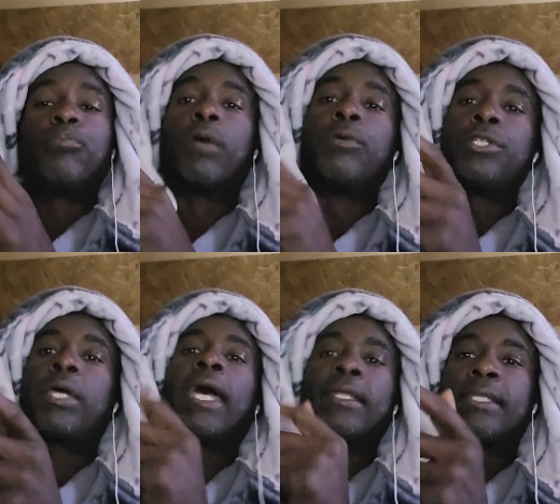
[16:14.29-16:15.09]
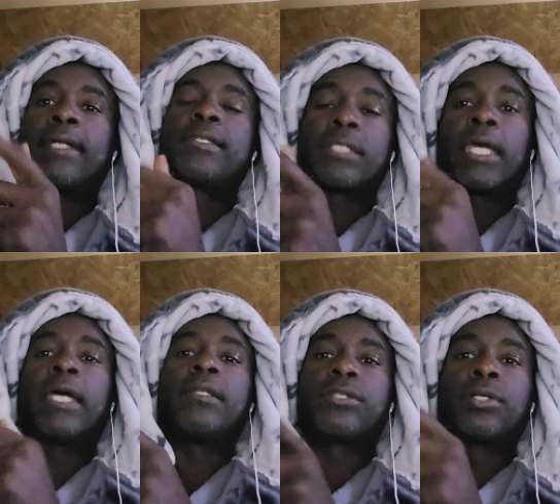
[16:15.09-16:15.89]
But when you add that
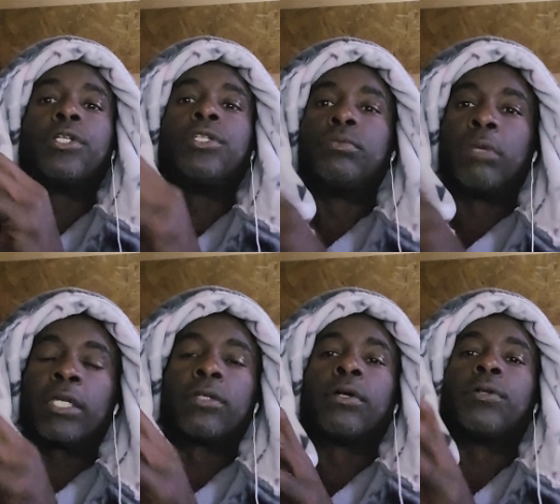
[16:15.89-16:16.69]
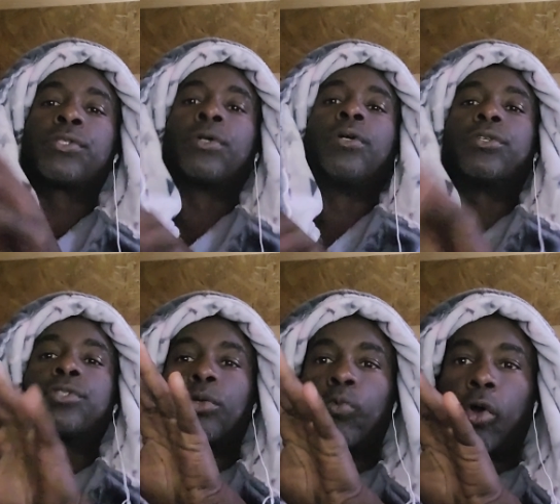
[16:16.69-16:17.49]
sand to it, you make your own soil,
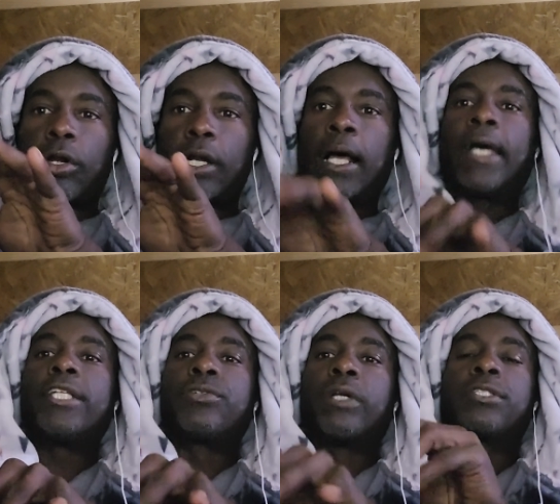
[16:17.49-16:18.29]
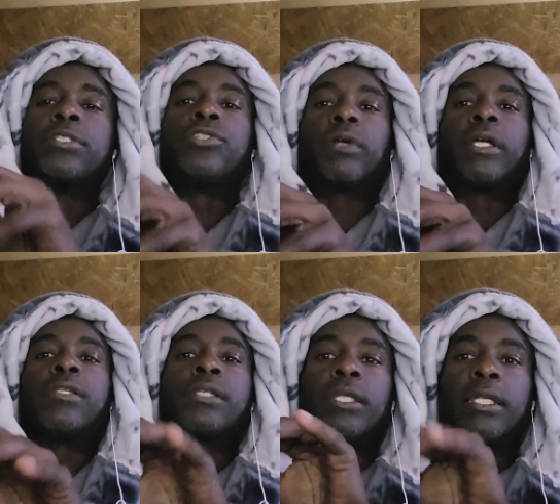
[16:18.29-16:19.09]
so the water hydrates and
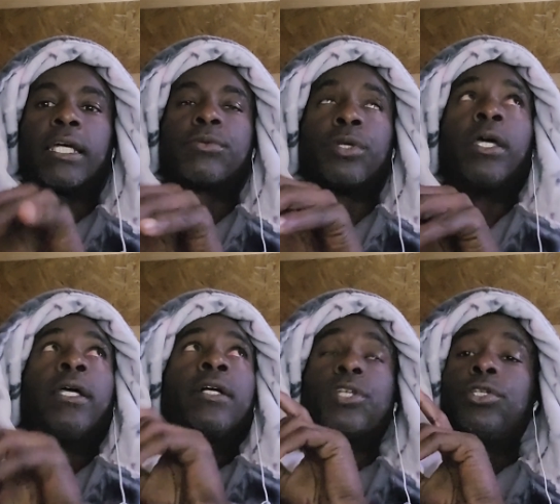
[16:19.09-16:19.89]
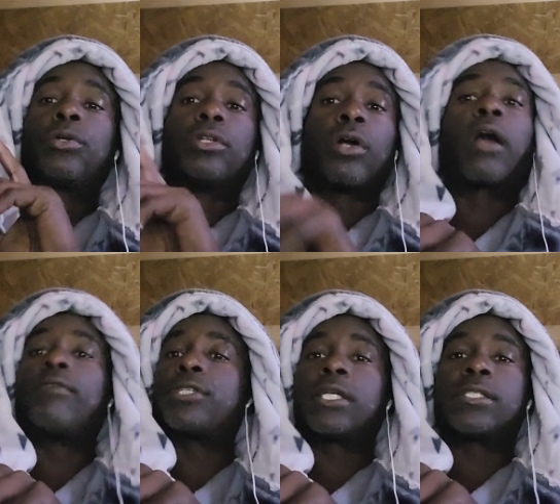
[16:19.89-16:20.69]
drains in, and that's what so you can
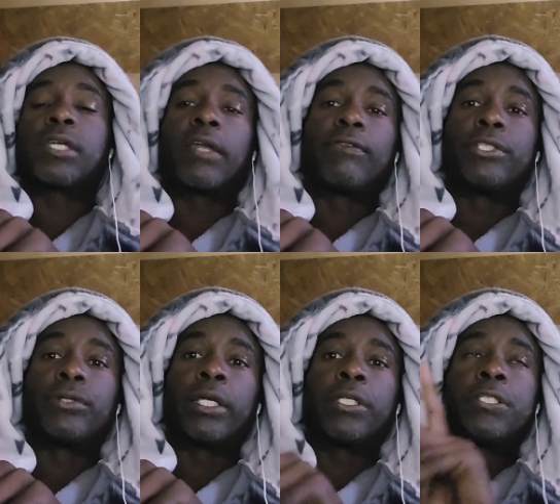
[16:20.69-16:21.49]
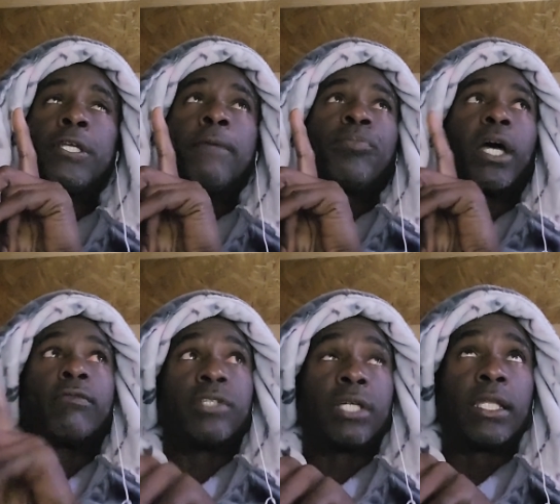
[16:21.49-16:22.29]
harvest that sand for drainage.
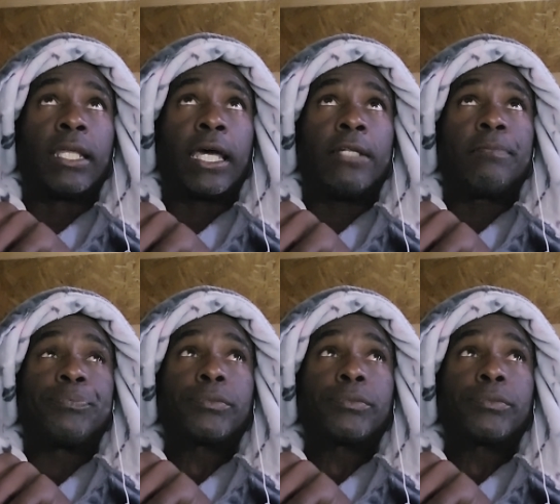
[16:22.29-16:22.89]
I've done that.